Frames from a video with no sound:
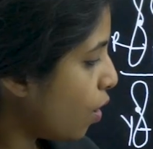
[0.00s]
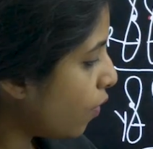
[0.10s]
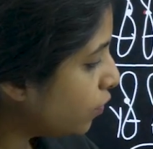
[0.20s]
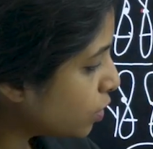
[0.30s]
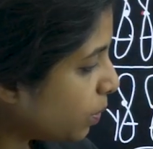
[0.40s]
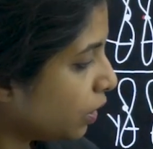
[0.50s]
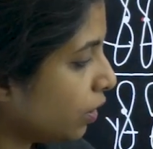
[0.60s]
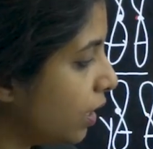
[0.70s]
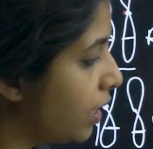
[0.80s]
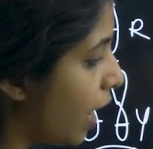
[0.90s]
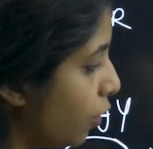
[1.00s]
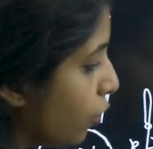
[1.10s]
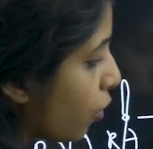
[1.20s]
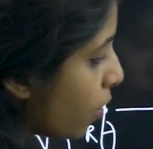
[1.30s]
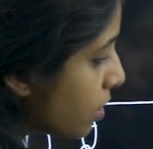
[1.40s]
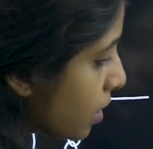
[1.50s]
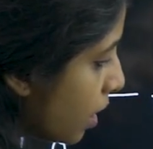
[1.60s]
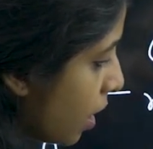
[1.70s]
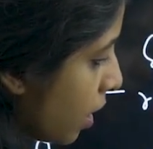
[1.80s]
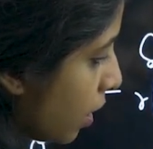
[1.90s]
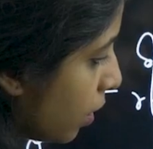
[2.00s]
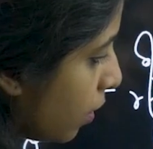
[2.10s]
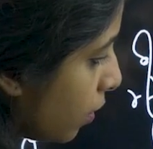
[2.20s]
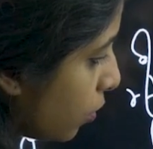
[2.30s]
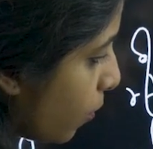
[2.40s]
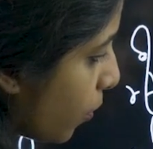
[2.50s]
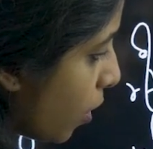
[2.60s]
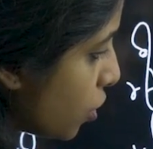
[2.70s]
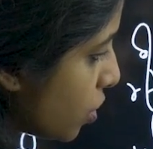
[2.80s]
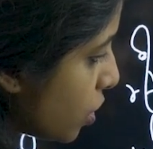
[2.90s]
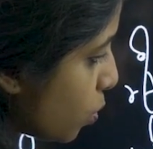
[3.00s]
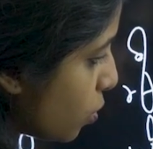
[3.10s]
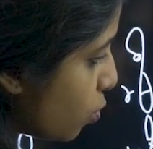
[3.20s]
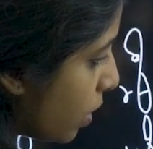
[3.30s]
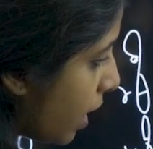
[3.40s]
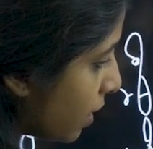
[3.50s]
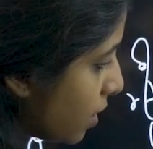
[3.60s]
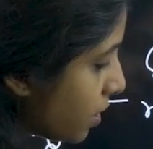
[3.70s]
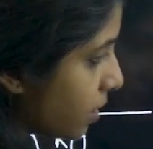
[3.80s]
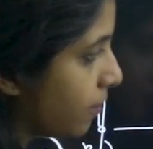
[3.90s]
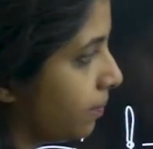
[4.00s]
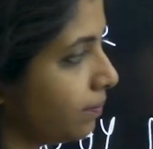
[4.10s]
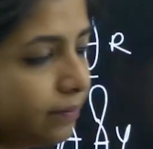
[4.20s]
of this particular, he had to cross the progenies which were like this.